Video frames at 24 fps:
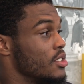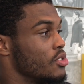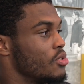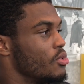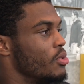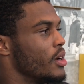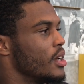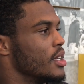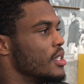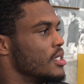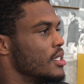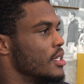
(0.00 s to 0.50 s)
as
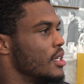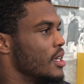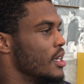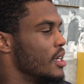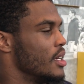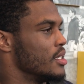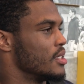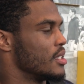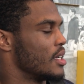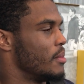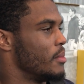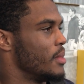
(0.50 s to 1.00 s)
quick as he
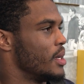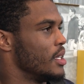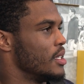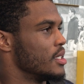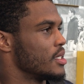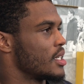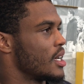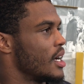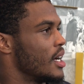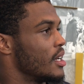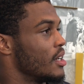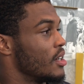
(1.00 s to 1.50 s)
is, I mean,
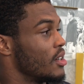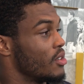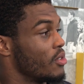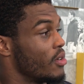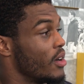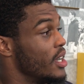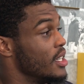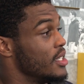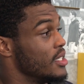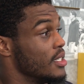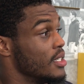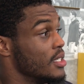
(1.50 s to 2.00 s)
it's kind of
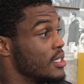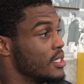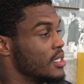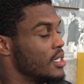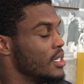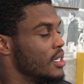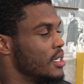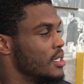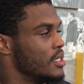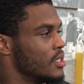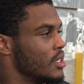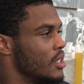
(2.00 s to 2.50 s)
crazy to
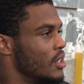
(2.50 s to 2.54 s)
see.